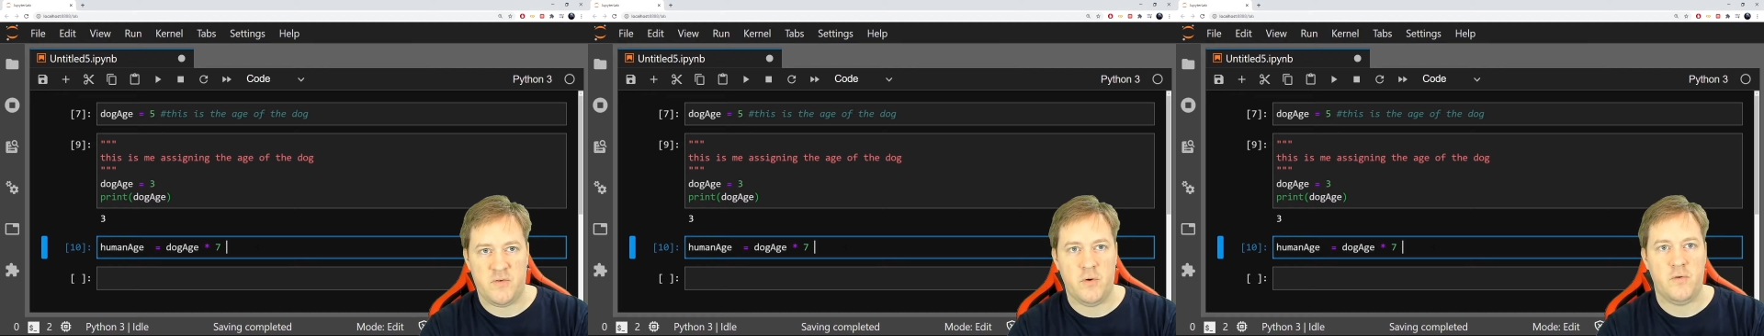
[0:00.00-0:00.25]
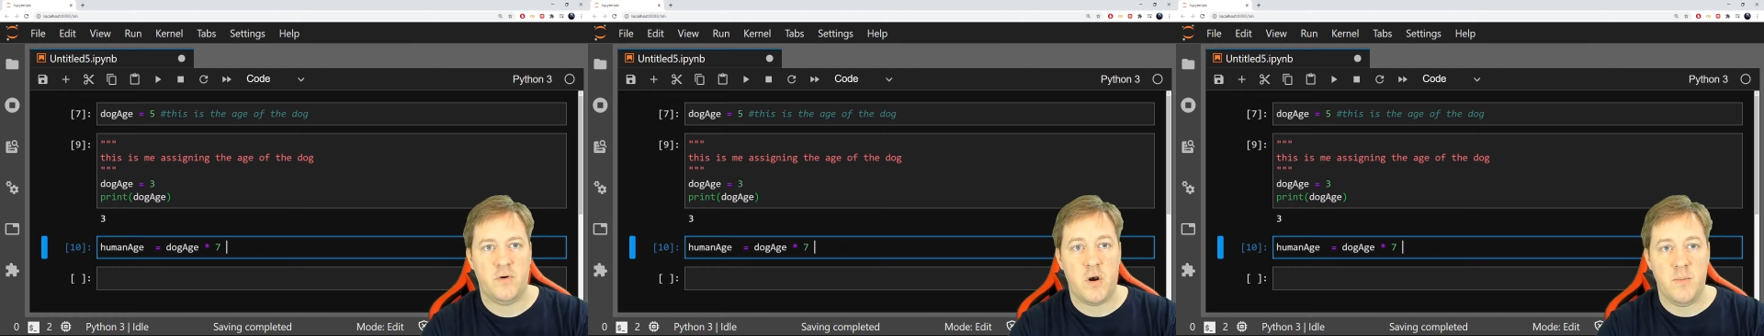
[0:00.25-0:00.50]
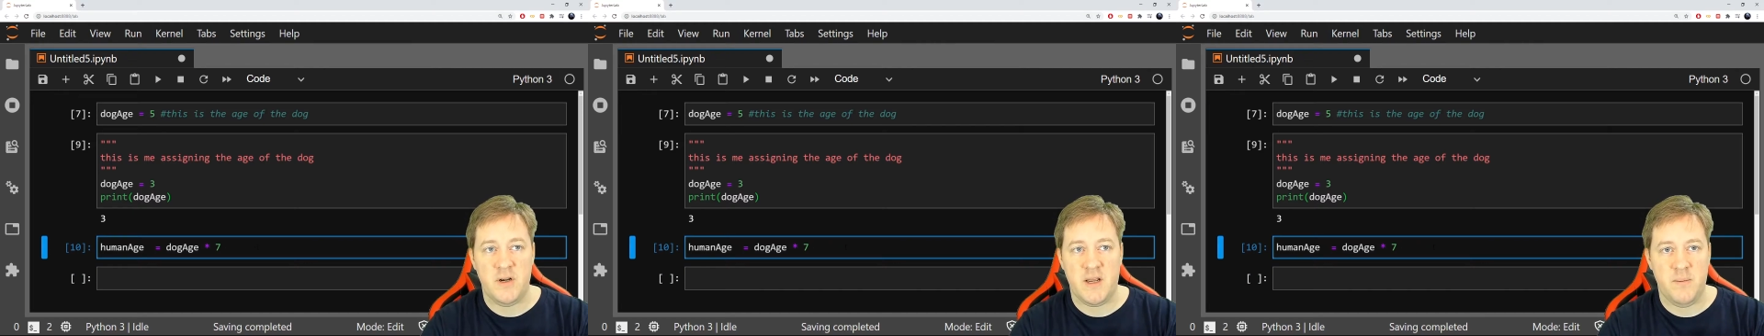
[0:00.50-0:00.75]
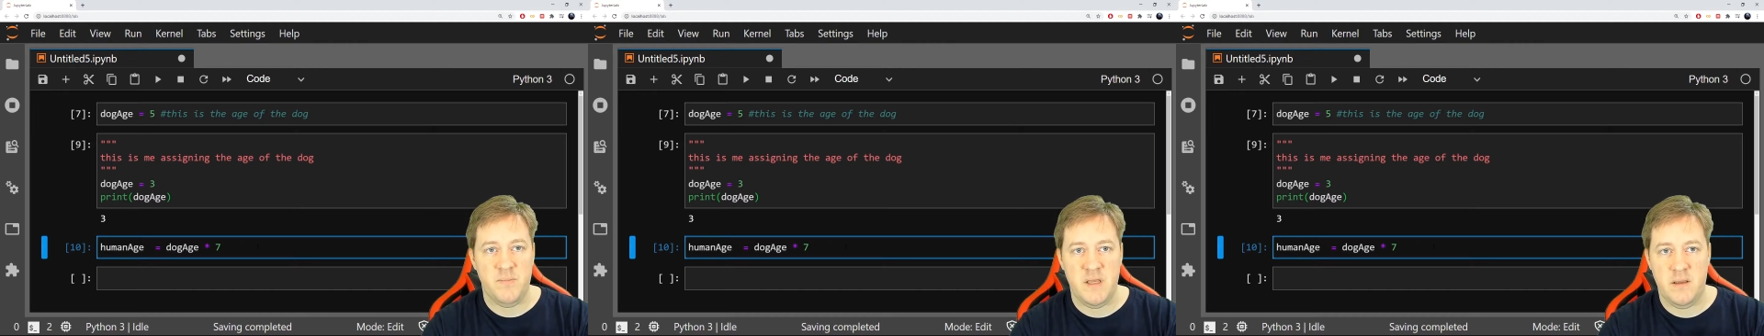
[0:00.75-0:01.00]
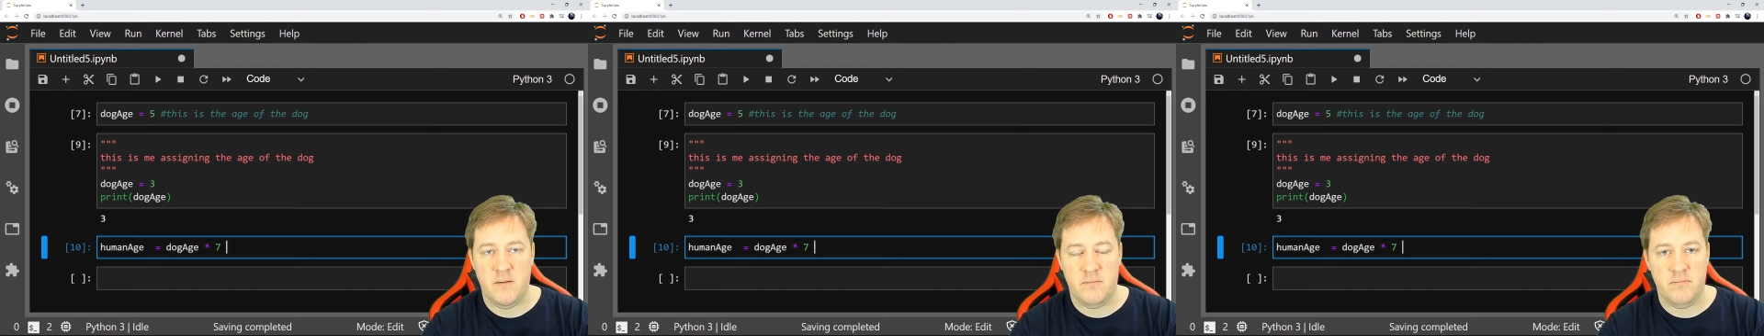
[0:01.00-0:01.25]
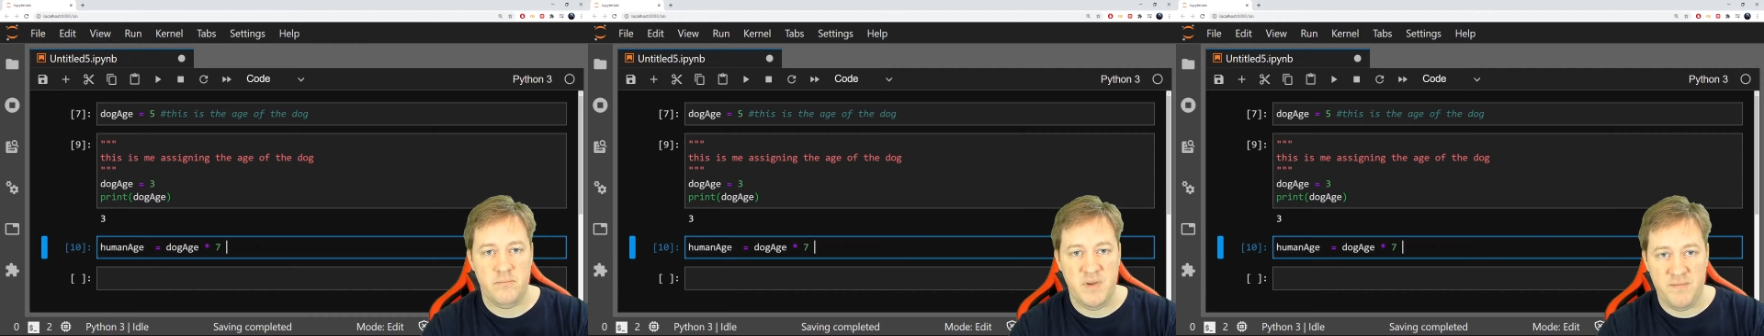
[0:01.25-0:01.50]
So the comment can be
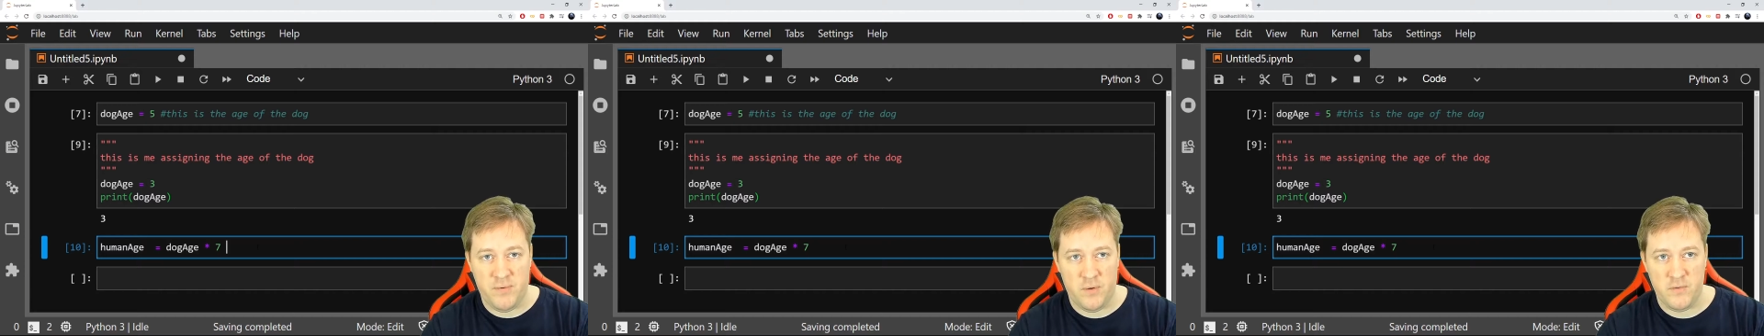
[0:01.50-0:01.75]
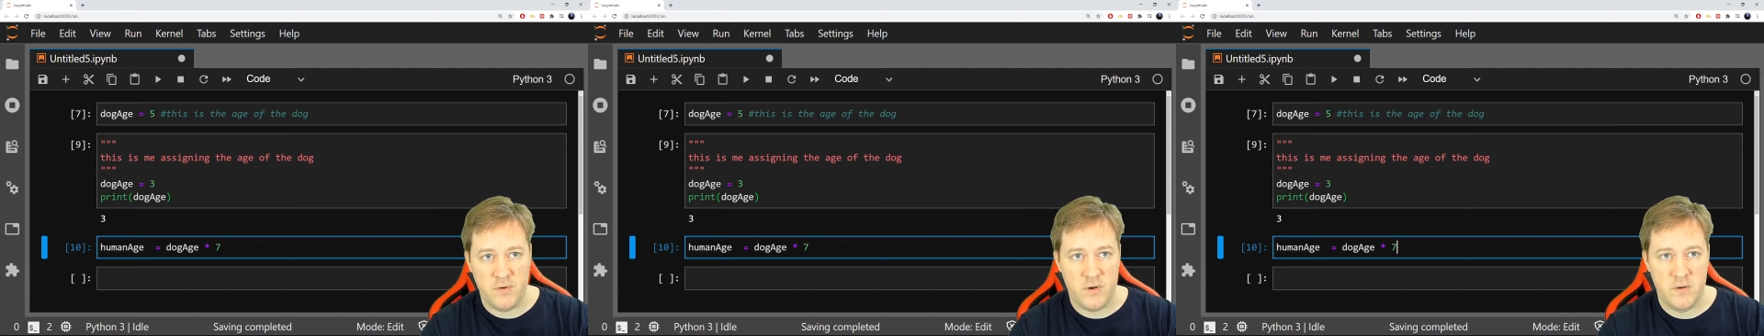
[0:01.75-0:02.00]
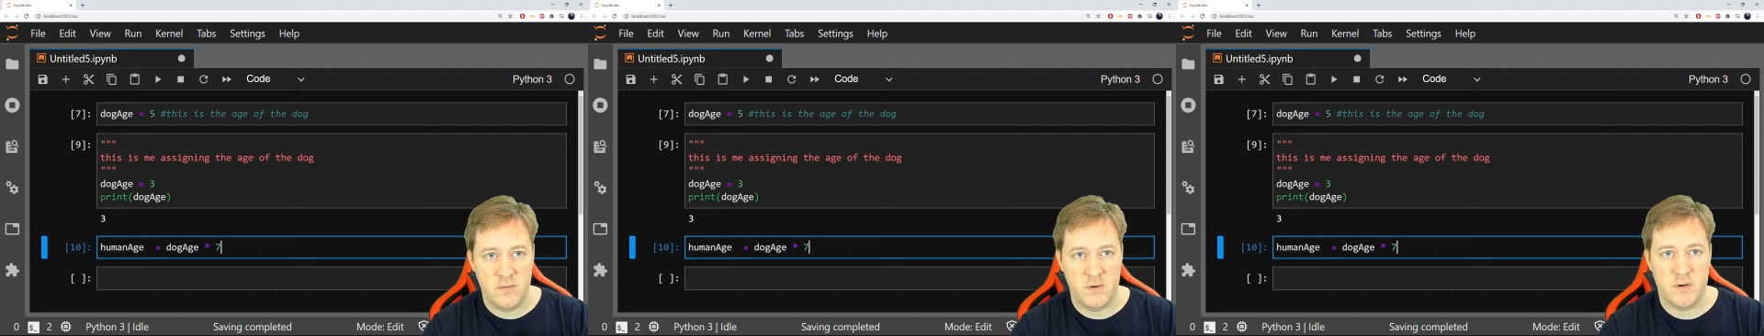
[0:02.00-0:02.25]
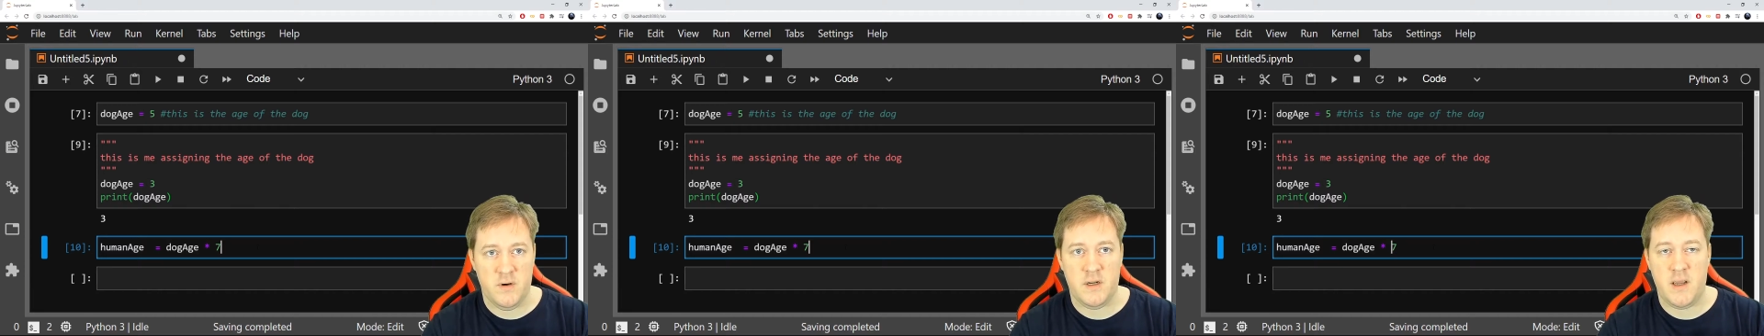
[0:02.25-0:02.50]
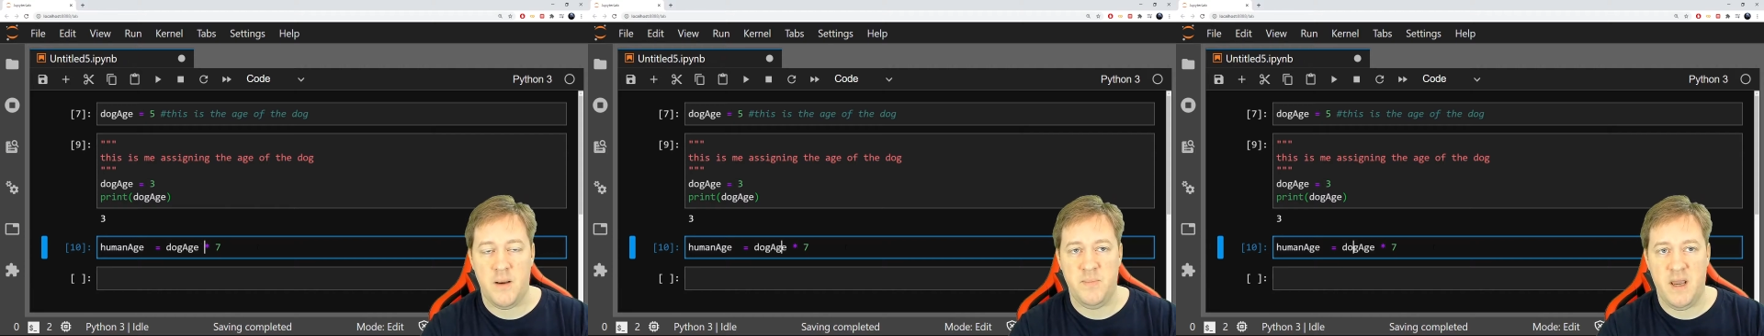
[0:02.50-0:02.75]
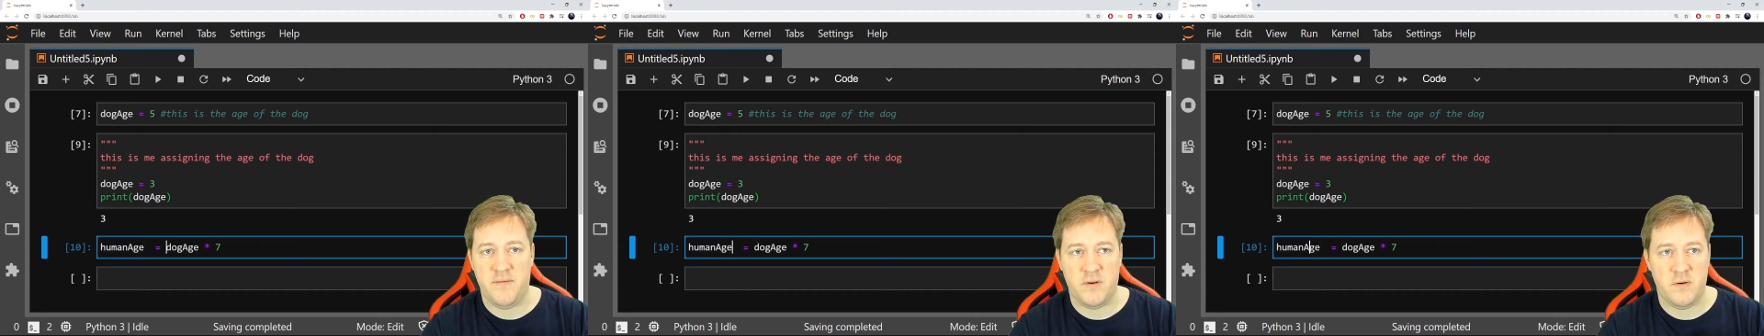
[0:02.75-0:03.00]
before the code, or it can
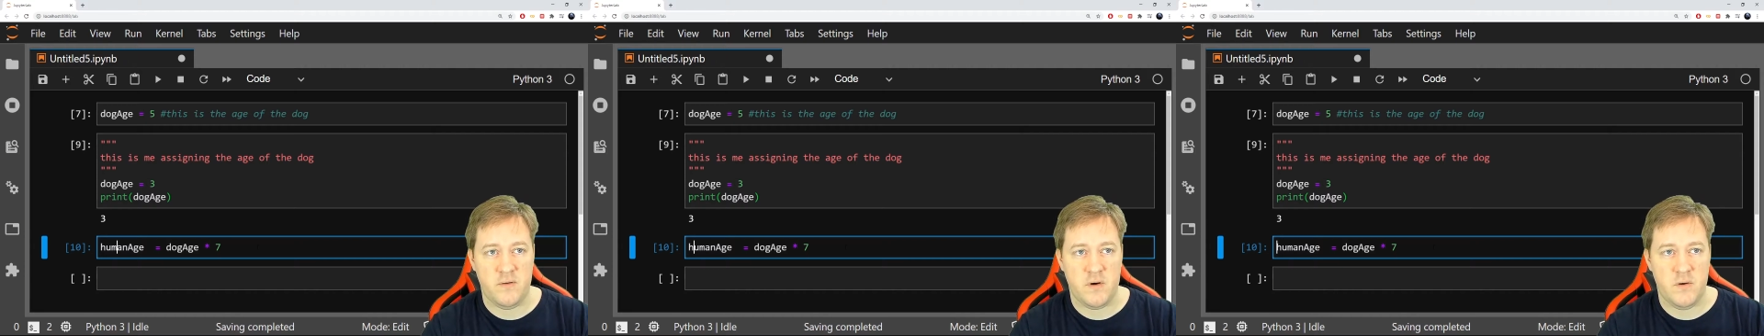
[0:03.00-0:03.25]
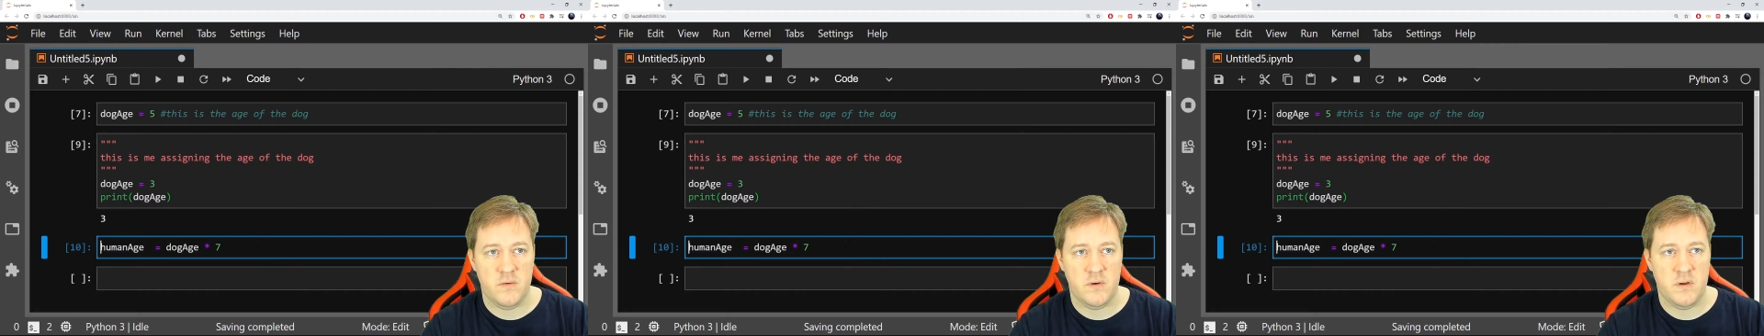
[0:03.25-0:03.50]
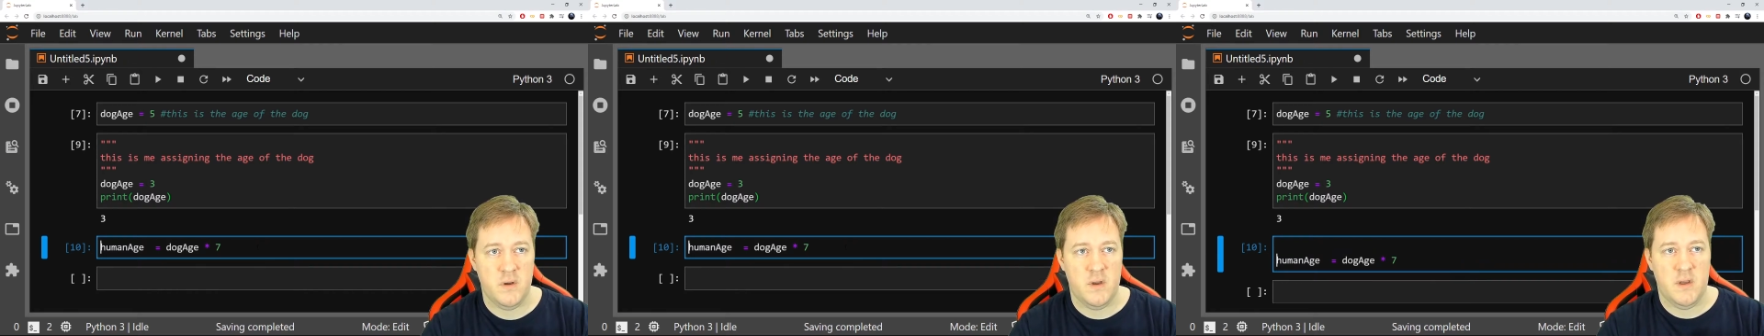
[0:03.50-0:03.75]
be after the code.